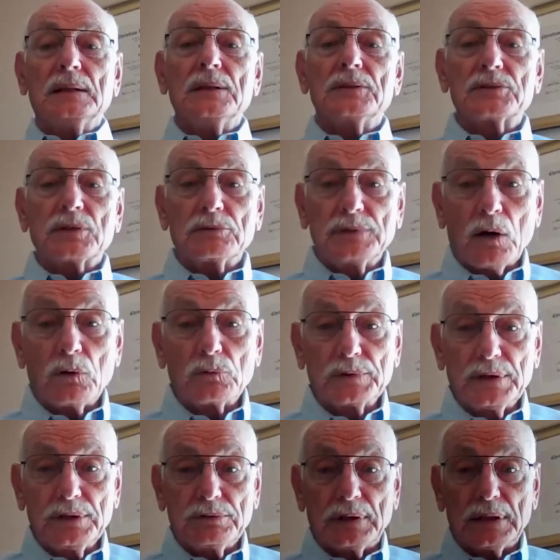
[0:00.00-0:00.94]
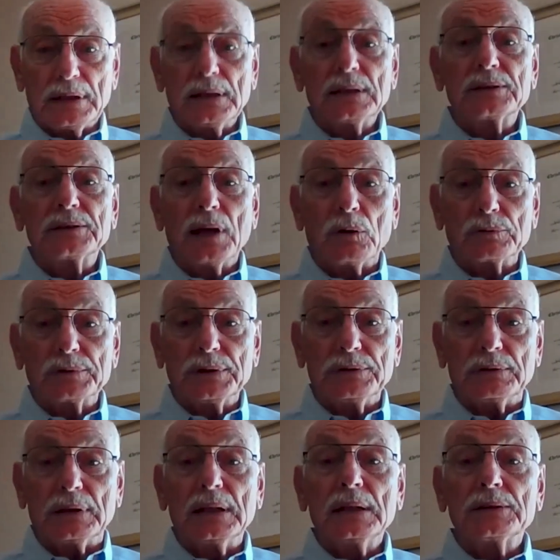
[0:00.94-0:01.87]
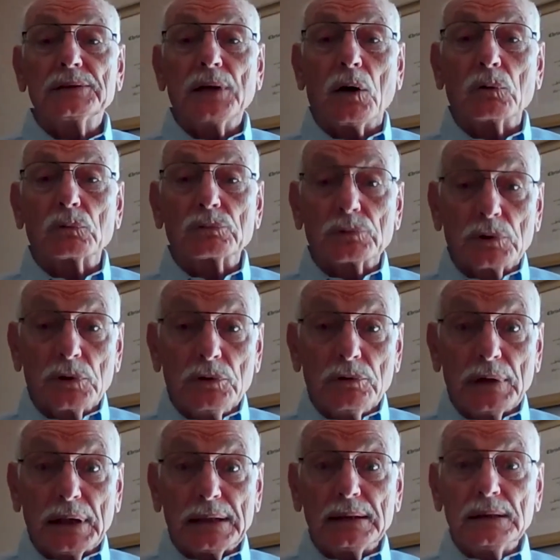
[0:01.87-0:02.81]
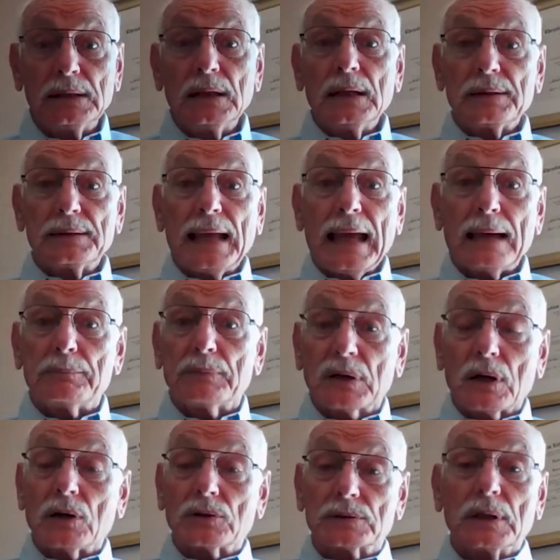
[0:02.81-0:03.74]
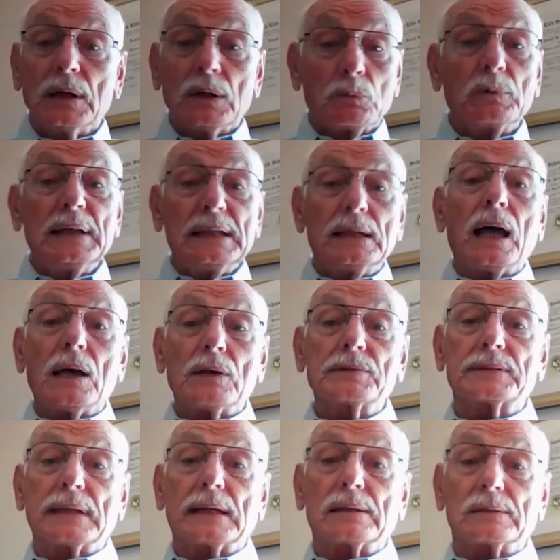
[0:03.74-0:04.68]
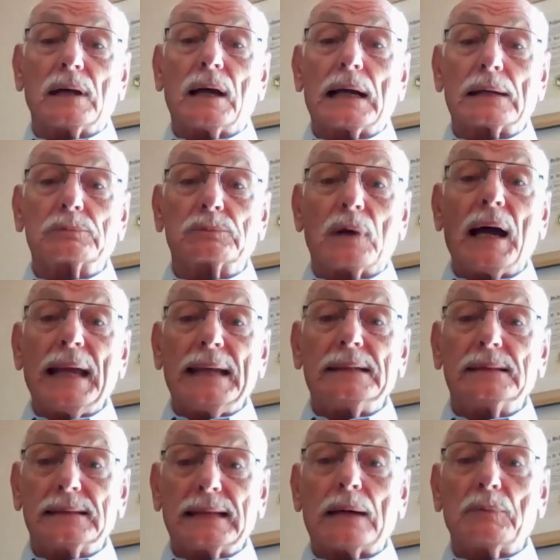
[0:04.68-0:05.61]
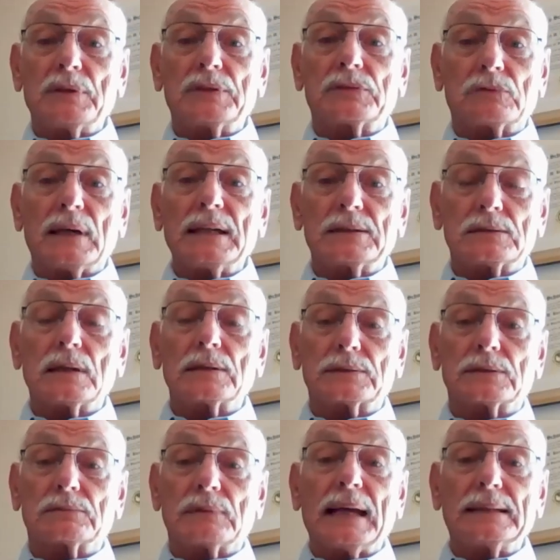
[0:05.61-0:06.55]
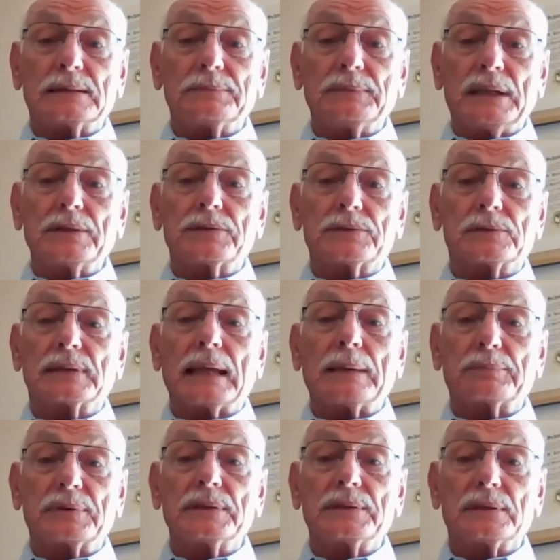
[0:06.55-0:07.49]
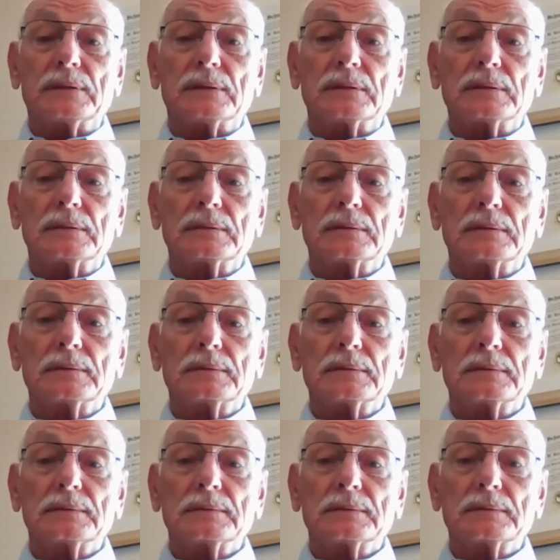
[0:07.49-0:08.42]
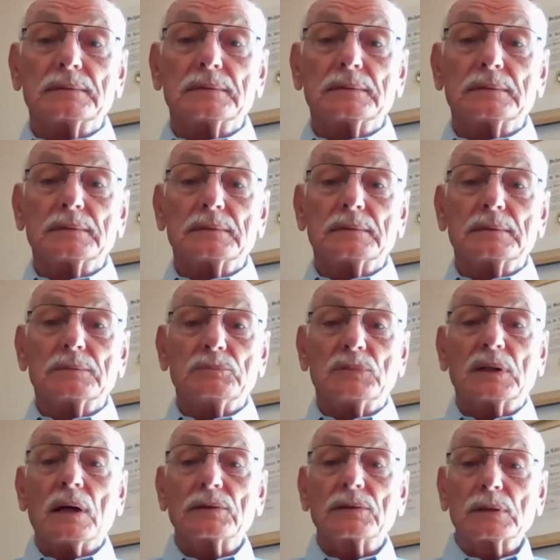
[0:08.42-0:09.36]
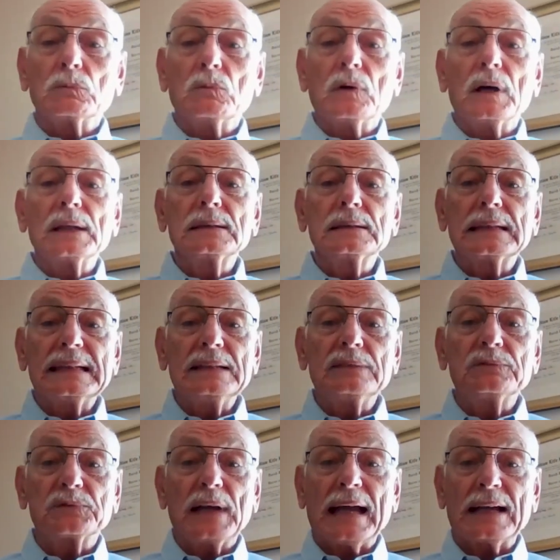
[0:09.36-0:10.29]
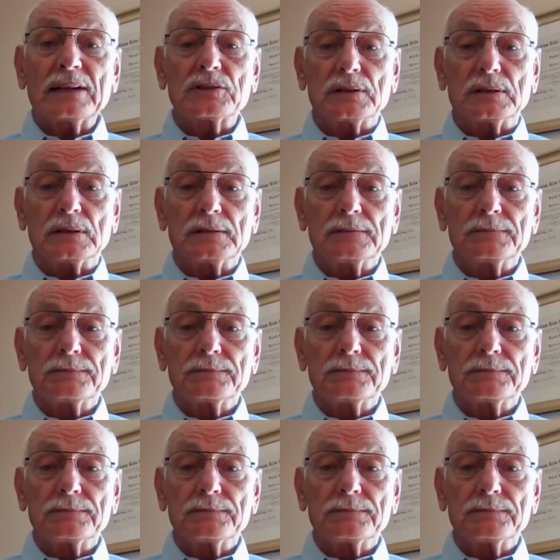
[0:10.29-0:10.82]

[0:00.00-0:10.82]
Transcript: So don't do it. Don't do it. Don't ruin that because we lost our, our right. Cowboys of Christ lost the right to minister at that prison because of one infraction.